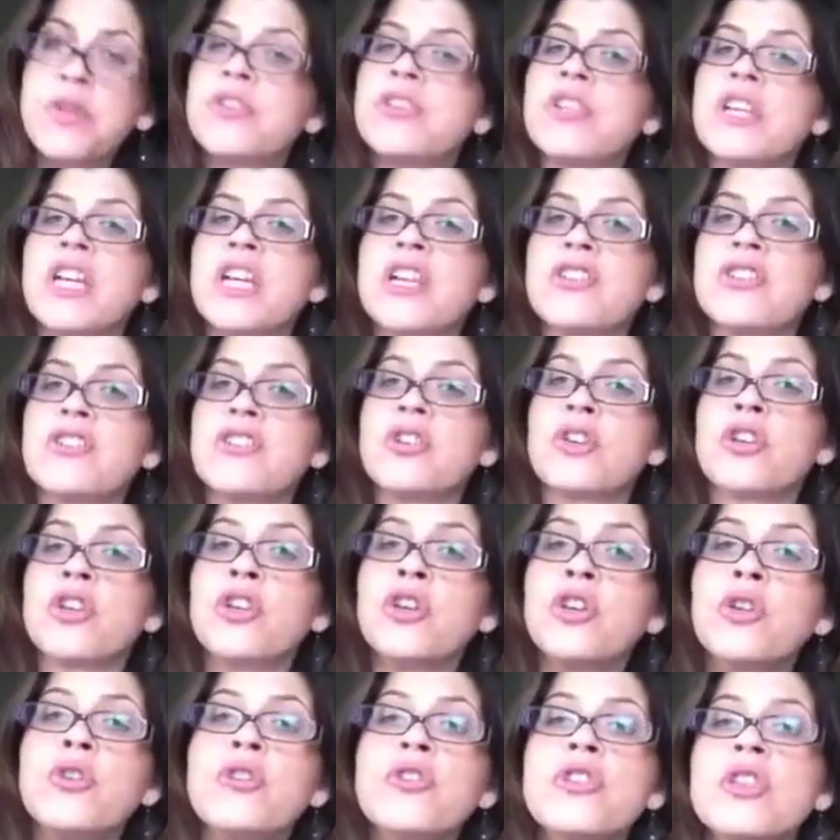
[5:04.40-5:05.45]
the teacher,
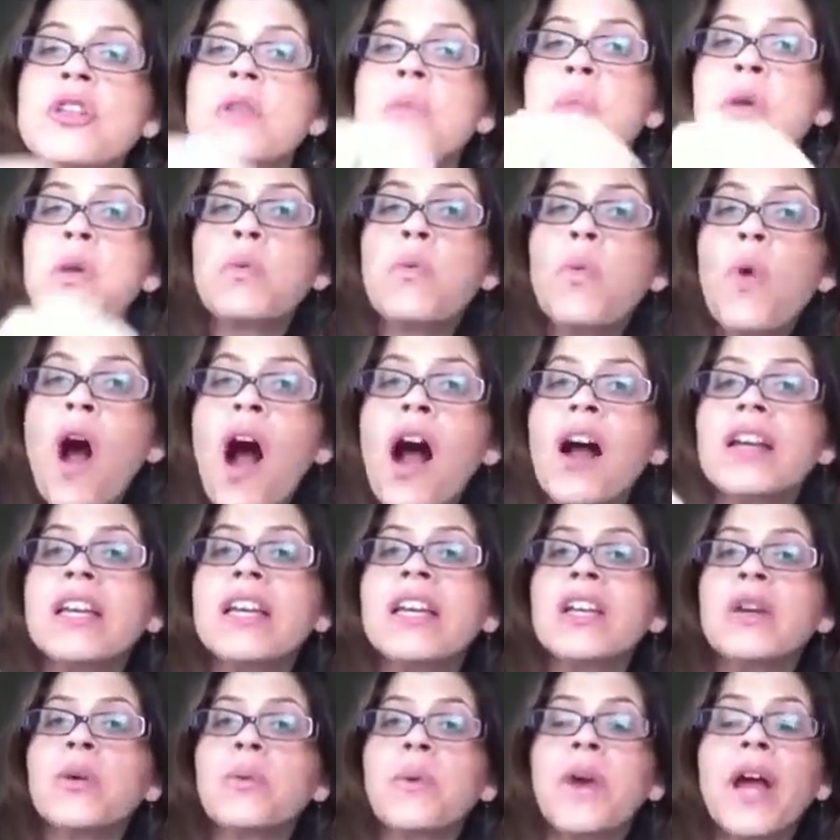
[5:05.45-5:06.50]
you should be
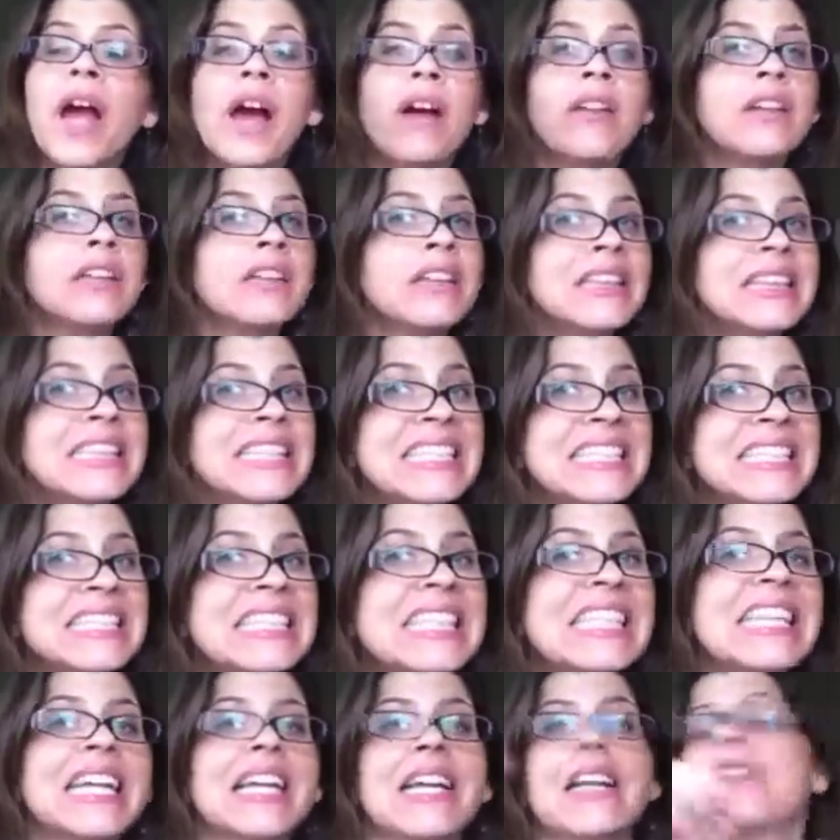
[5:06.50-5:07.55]
walking around and
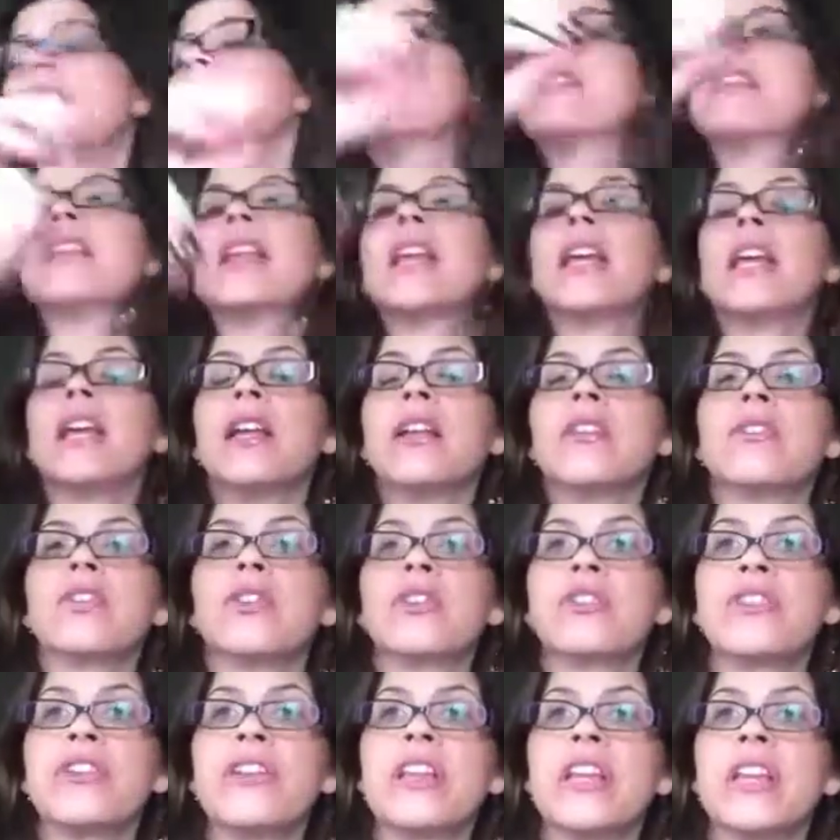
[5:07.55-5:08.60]
listening to the kids
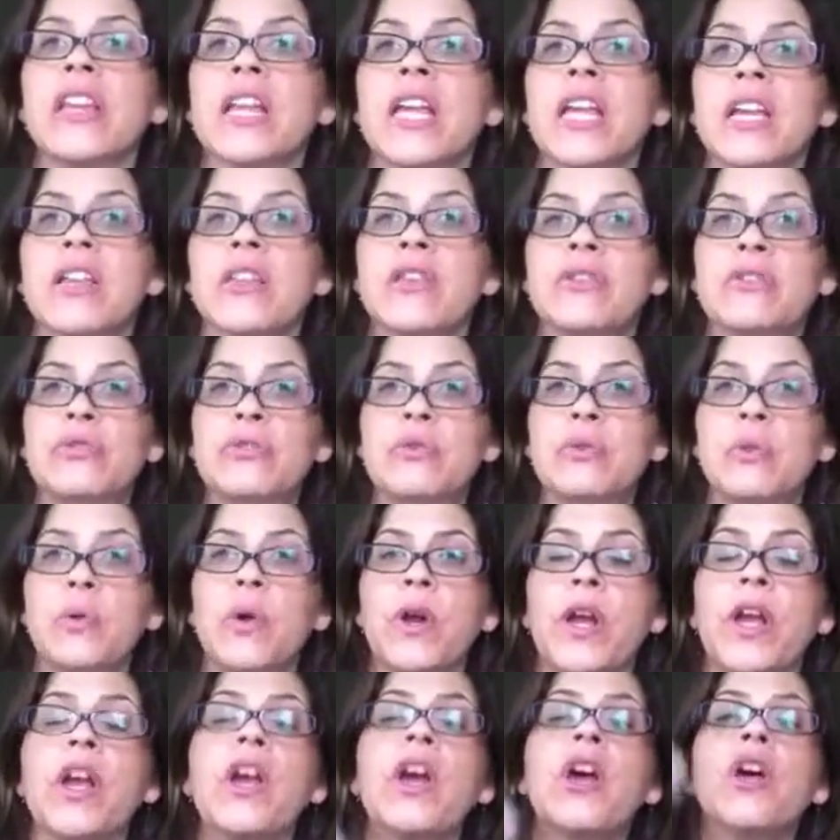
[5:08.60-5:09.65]
articulating the
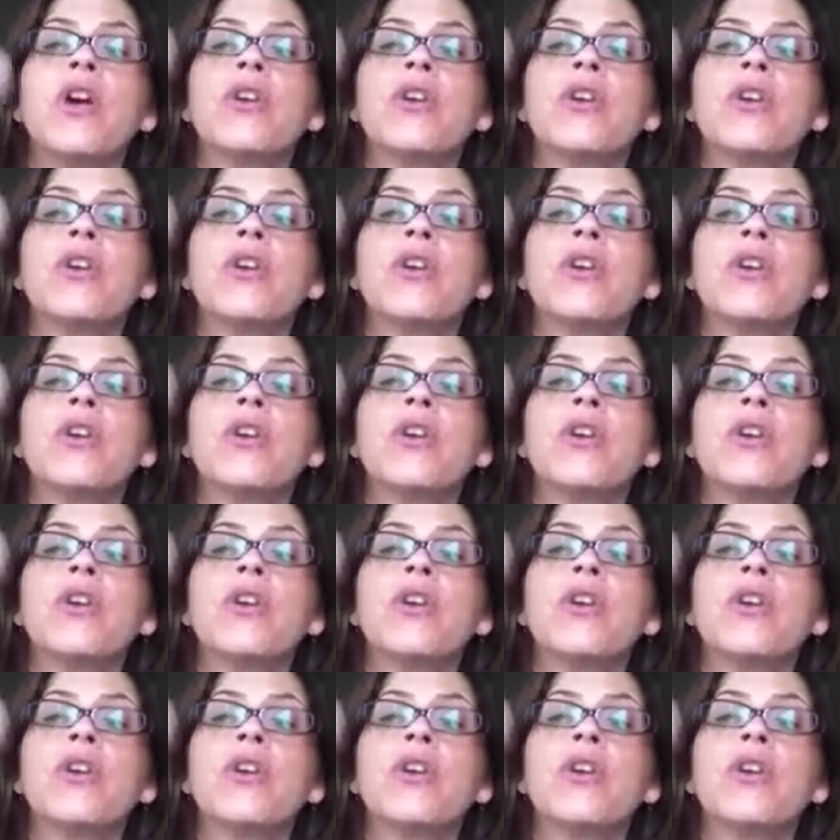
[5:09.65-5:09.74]
story.